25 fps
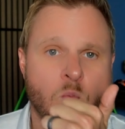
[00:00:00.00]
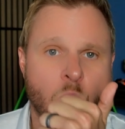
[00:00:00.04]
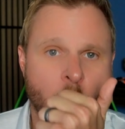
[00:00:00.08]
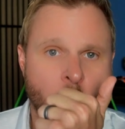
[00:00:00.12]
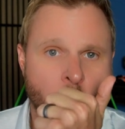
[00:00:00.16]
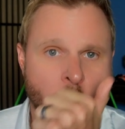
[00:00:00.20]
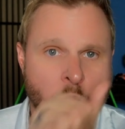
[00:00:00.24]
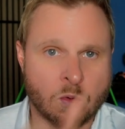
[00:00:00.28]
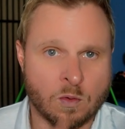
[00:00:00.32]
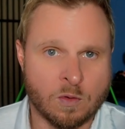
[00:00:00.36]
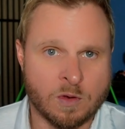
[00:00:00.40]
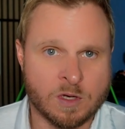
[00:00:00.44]

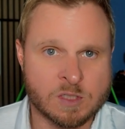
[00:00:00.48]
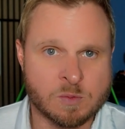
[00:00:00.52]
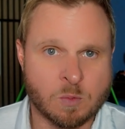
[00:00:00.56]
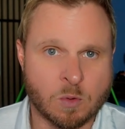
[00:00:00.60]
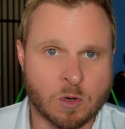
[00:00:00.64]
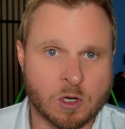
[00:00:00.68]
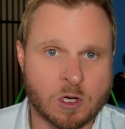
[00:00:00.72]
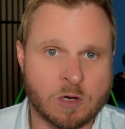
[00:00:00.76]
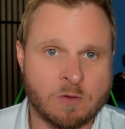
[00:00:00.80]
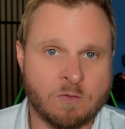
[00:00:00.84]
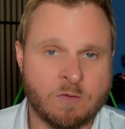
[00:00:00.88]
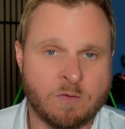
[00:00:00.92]
There's more
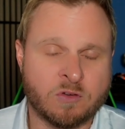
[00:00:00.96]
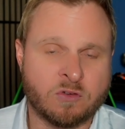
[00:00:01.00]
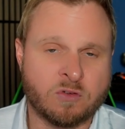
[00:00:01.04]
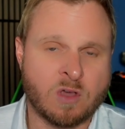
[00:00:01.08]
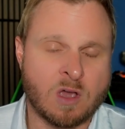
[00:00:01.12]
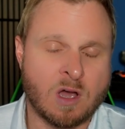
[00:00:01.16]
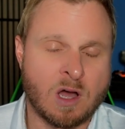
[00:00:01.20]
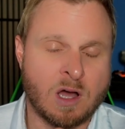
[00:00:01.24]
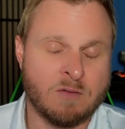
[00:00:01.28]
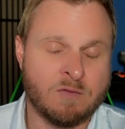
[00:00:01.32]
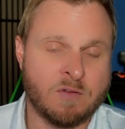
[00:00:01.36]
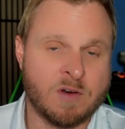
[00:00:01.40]

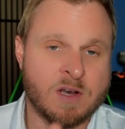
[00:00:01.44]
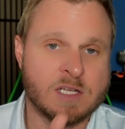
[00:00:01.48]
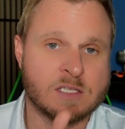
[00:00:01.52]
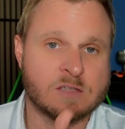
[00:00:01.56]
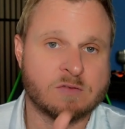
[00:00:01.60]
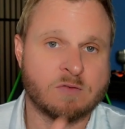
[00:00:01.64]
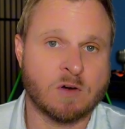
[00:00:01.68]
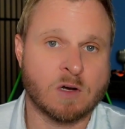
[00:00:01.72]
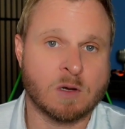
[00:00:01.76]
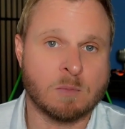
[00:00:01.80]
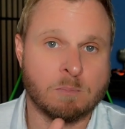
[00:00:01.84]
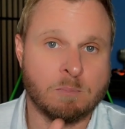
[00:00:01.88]
confidence
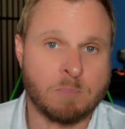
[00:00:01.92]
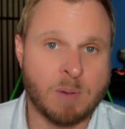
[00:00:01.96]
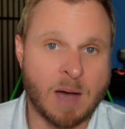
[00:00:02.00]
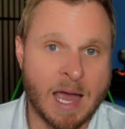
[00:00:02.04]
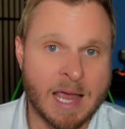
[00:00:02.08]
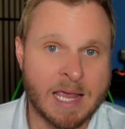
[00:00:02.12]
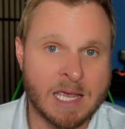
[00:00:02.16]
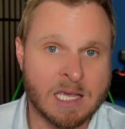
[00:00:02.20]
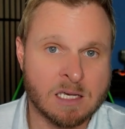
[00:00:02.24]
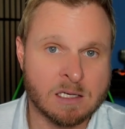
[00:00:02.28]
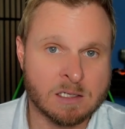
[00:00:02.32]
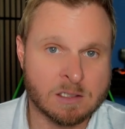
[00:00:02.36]
for
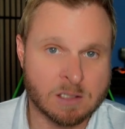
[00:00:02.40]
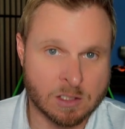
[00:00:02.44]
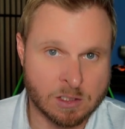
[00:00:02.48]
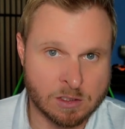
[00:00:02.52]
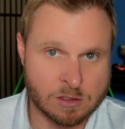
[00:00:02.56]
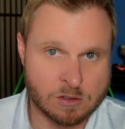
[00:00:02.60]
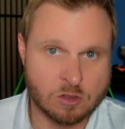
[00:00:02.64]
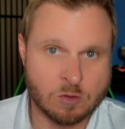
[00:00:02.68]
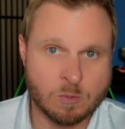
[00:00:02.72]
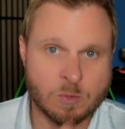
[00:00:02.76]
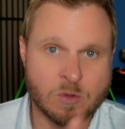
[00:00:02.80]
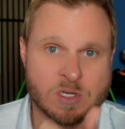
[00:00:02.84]
buying
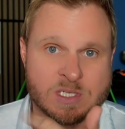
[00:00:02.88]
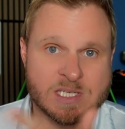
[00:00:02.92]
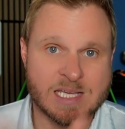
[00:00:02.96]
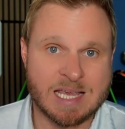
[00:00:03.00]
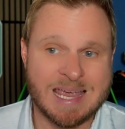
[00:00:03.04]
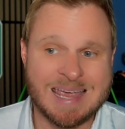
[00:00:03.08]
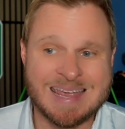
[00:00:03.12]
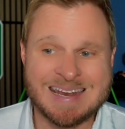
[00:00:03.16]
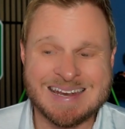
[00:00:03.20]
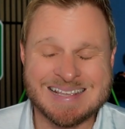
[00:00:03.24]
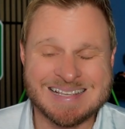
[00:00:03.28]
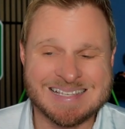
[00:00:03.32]
consumers
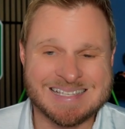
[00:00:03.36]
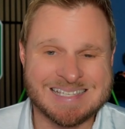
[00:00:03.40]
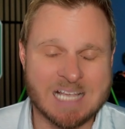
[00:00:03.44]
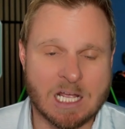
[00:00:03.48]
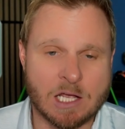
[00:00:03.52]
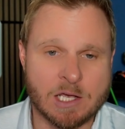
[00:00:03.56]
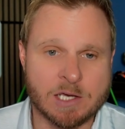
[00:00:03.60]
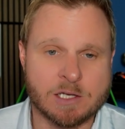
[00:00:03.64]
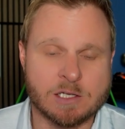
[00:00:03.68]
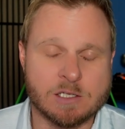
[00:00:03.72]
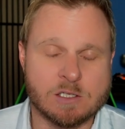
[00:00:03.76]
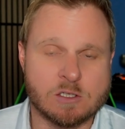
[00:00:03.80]
and
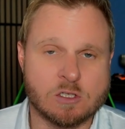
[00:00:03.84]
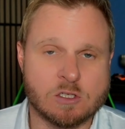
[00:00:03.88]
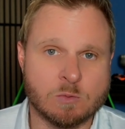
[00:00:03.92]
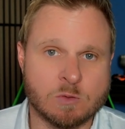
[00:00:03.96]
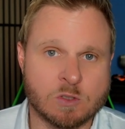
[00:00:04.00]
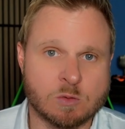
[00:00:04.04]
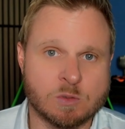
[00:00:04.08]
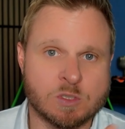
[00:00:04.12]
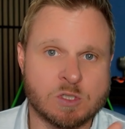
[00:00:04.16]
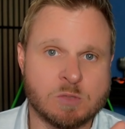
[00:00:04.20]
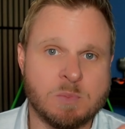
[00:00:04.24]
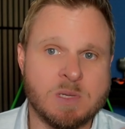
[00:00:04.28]
selling consumers,
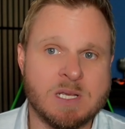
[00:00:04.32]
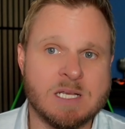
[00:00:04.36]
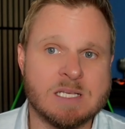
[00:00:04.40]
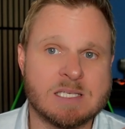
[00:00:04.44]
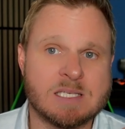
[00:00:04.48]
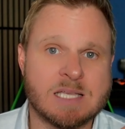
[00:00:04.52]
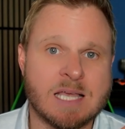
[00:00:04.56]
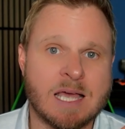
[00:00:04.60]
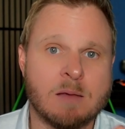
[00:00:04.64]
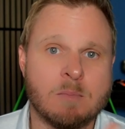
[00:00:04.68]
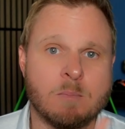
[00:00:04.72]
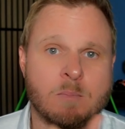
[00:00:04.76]
which means
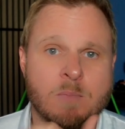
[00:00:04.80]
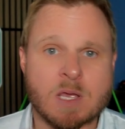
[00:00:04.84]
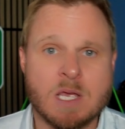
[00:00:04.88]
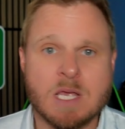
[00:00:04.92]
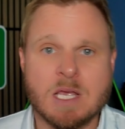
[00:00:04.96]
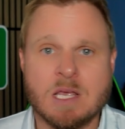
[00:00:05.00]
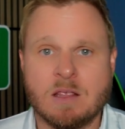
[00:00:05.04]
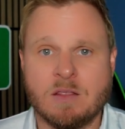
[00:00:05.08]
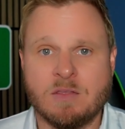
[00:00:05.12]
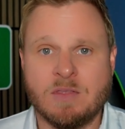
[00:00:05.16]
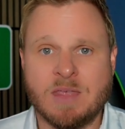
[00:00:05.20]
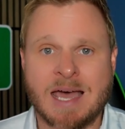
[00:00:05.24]
that
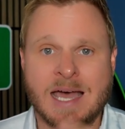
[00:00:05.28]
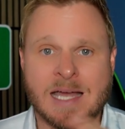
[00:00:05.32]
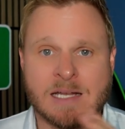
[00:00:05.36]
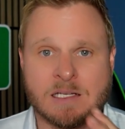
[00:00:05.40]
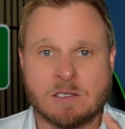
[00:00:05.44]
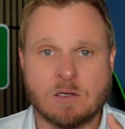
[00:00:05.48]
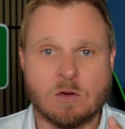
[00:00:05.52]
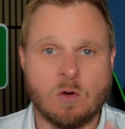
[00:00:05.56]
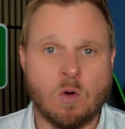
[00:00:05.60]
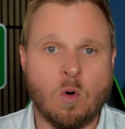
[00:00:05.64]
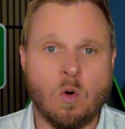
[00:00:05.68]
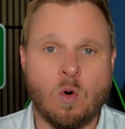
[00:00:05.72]
that
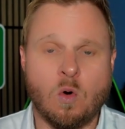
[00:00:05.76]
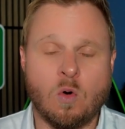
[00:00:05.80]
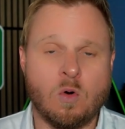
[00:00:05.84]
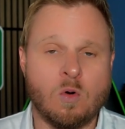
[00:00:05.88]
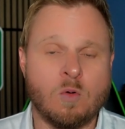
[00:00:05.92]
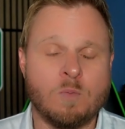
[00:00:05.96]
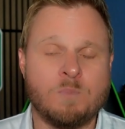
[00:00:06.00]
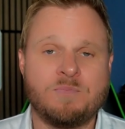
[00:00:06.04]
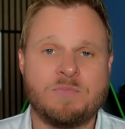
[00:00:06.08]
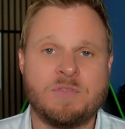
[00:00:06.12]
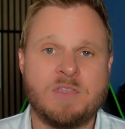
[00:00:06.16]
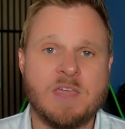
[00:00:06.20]

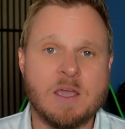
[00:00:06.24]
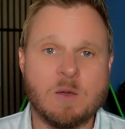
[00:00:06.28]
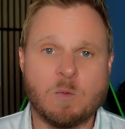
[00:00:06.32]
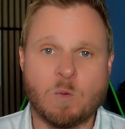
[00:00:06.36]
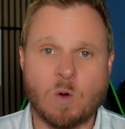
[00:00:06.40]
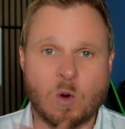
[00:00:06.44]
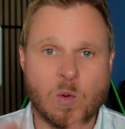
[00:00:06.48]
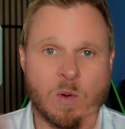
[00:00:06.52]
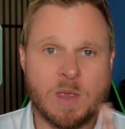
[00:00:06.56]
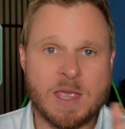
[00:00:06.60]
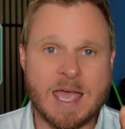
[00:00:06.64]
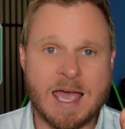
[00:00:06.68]
whole thing
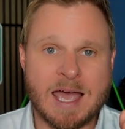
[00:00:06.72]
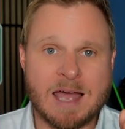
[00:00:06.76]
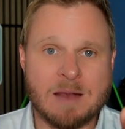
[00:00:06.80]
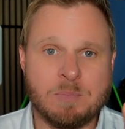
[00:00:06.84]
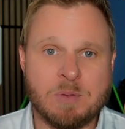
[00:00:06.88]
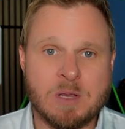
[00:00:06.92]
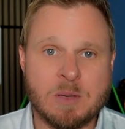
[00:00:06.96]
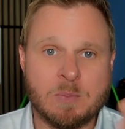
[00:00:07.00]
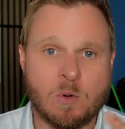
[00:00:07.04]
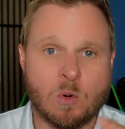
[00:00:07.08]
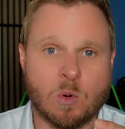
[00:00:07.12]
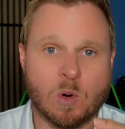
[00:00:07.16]
where we had
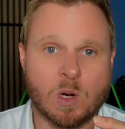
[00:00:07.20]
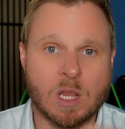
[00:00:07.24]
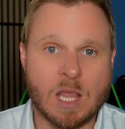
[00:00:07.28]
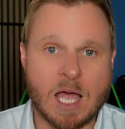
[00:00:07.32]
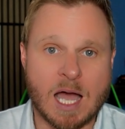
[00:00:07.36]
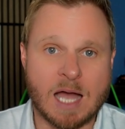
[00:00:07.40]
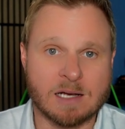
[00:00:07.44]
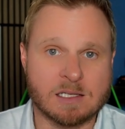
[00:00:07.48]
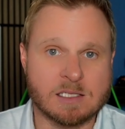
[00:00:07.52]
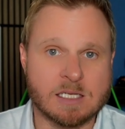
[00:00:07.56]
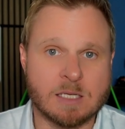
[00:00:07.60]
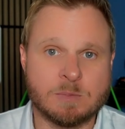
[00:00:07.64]
people were
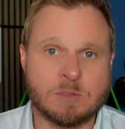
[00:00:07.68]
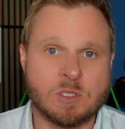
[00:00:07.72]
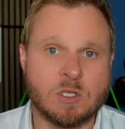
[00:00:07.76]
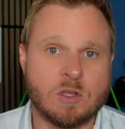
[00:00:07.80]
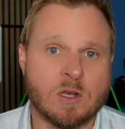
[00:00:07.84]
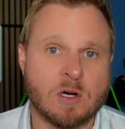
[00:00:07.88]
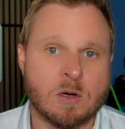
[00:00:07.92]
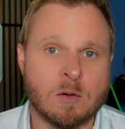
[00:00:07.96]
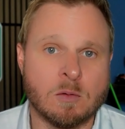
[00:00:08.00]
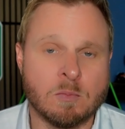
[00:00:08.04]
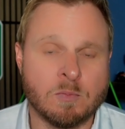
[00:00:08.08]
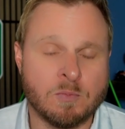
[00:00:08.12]
locked up to
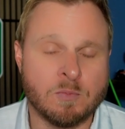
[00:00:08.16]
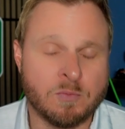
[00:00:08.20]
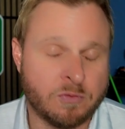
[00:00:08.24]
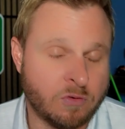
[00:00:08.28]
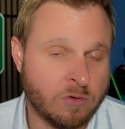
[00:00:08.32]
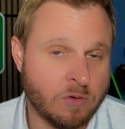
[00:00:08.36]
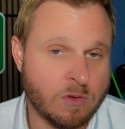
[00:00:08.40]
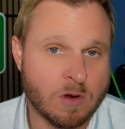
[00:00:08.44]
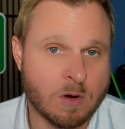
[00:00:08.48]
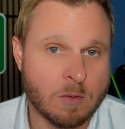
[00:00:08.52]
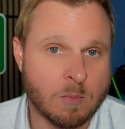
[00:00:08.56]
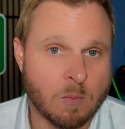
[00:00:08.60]
their to
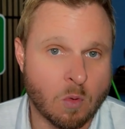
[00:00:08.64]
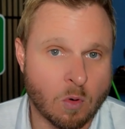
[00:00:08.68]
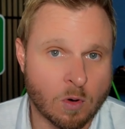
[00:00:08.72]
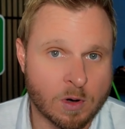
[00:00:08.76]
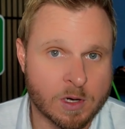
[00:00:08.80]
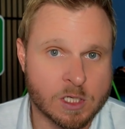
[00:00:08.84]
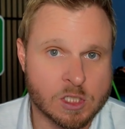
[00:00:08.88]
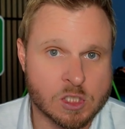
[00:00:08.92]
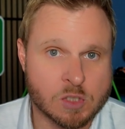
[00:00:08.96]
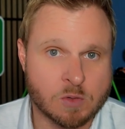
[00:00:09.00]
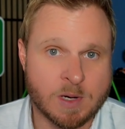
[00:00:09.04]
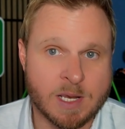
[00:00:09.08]
their
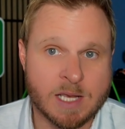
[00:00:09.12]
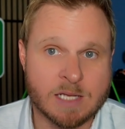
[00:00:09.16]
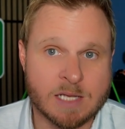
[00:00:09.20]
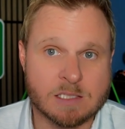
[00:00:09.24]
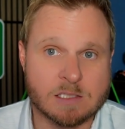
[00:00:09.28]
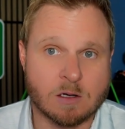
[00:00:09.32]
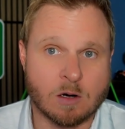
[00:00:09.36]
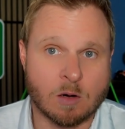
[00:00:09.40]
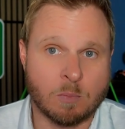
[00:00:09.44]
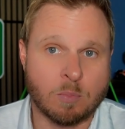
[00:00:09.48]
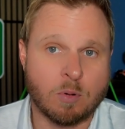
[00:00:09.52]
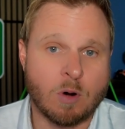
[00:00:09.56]
mortgage rates
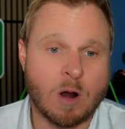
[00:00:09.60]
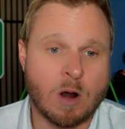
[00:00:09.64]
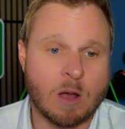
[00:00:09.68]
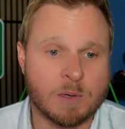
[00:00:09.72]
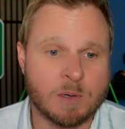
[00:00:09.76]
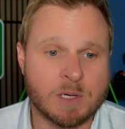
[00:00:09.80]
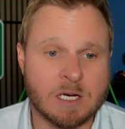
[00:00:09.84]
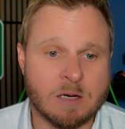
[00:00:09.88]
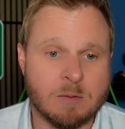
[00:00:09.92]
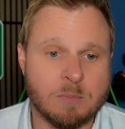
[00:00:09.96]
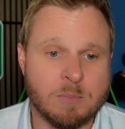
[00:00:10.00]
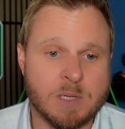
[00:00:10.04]
are probably
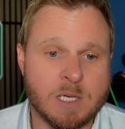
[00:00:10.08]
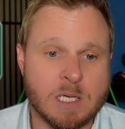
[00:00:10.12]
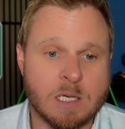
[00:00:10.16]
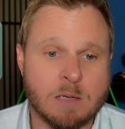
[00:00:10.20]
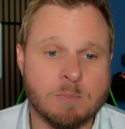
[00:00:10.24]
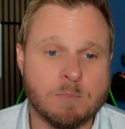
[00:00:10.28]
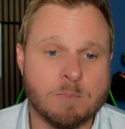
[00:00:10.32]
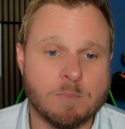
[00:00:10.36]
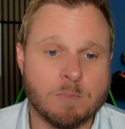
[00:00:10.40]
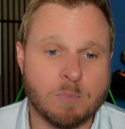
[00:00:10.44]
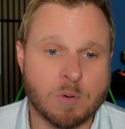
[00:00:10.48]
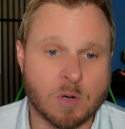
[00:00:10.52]
going to
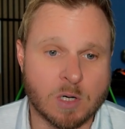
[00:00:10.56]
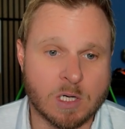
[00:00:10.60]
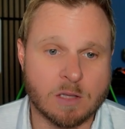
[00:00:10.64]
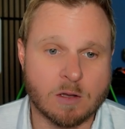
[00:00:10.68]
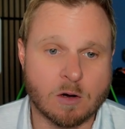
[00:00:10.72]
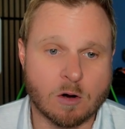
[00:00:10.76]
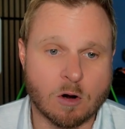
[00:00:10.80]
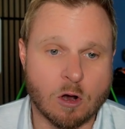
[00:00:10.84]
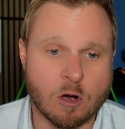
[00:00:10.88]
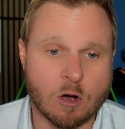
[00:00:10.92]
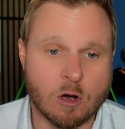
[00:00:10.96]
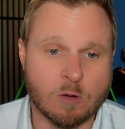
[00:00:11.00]
be putting their
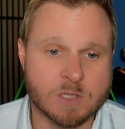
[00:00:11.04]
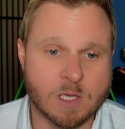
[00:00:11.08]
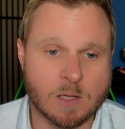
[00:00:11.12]
homes on the